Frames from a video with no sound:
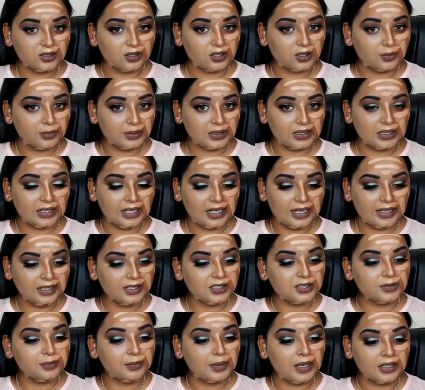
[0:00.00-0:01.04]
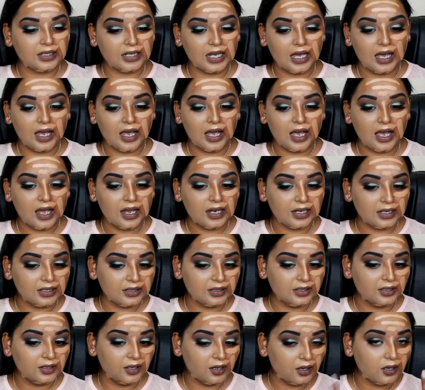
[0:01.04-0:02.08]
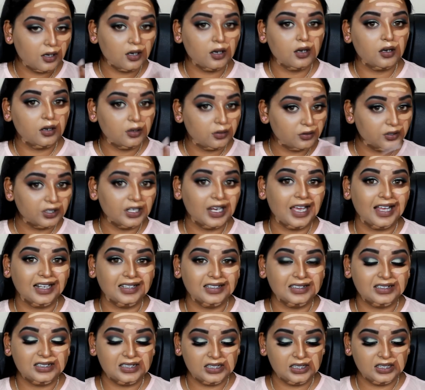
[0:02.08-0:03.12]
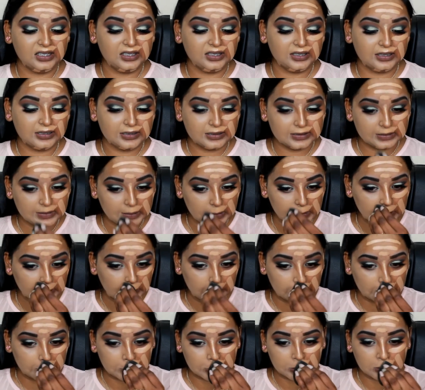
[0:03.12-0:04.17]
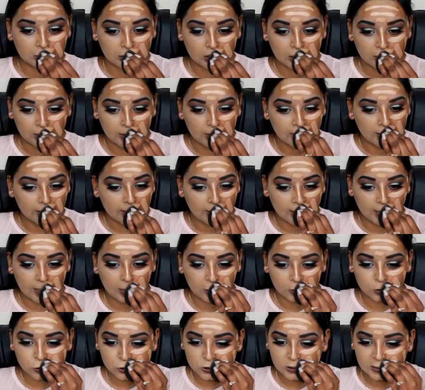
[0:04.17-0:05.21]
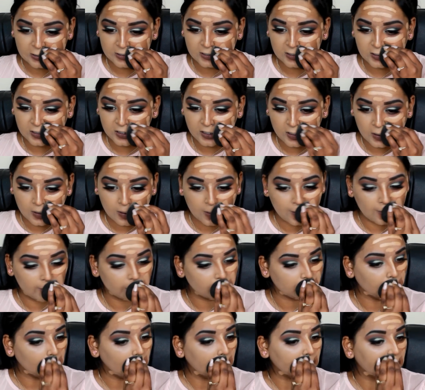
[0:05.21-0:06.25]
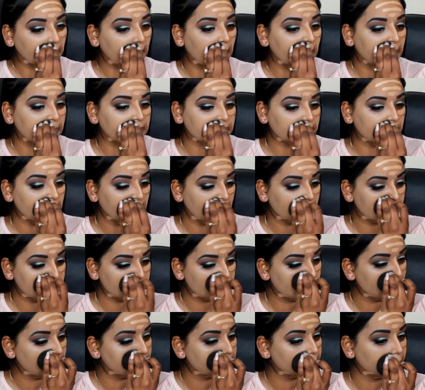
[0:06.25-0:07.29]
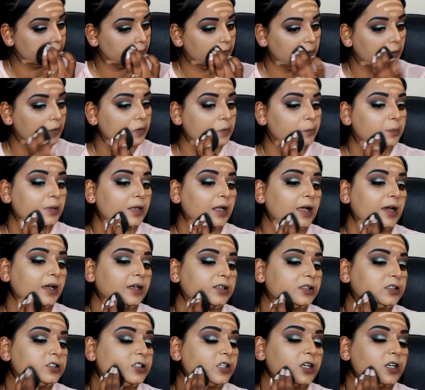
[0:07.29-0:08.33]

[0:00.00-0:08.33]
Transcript: look a bit light but in reality this is actually not as light as when I applied.